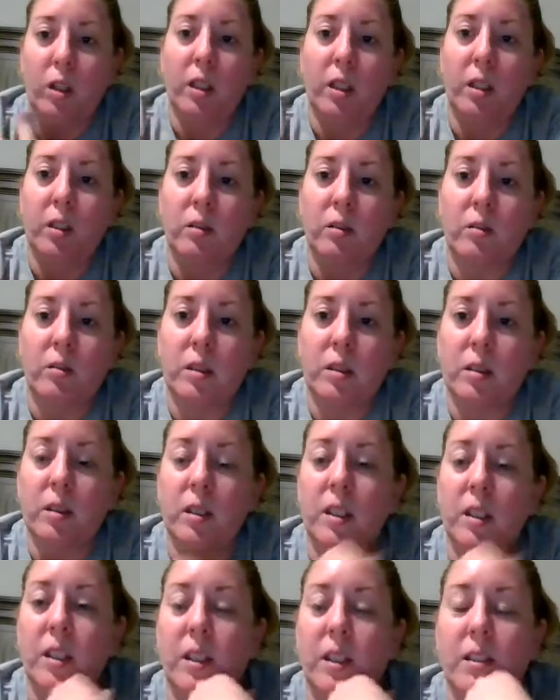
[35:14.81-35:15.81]
you know, to,
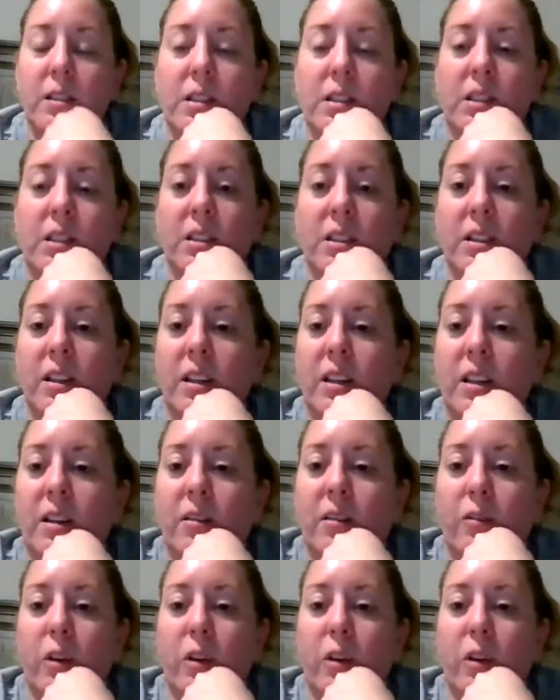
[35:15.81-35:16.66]
again, to like,